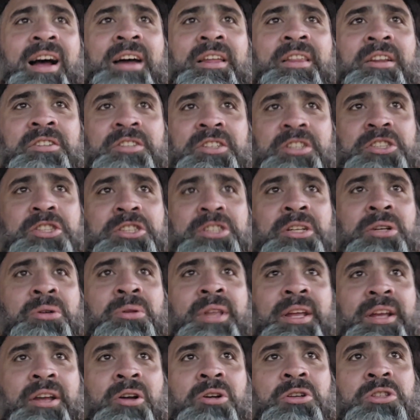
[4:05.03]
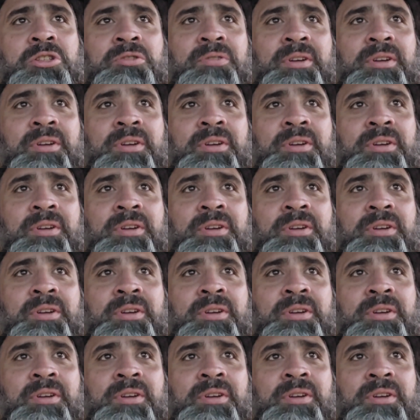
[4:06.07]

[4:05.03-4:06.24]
There's a shield that goes